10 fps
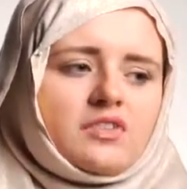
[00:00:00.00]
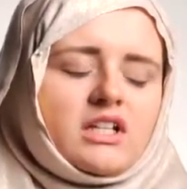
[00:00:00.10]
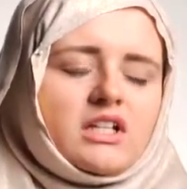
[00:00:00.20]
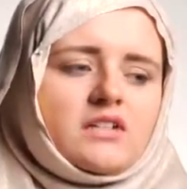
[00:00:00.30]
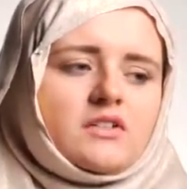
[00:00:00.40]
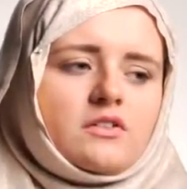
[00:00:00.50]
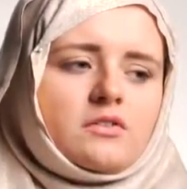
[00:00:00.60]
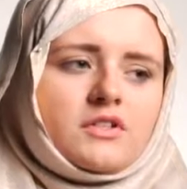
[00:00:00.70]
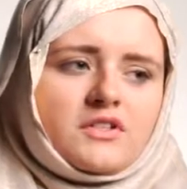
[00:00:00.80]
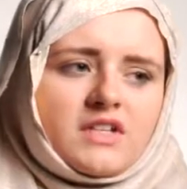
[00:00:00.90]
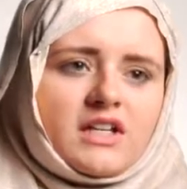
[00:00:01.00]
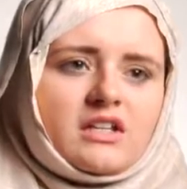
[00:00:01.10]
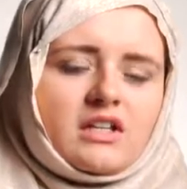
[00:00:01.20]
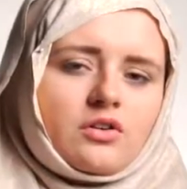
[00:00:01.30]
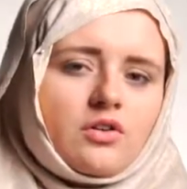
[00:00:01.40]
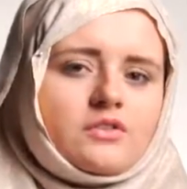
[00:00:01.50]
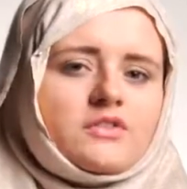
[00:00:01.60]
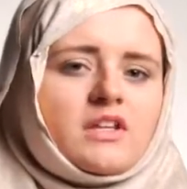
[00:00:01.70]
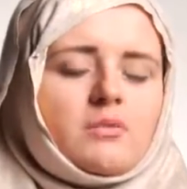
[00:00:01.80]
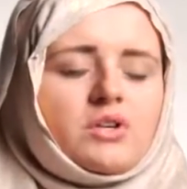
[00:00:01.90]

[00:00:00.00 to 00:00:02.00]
they need to understand that concept,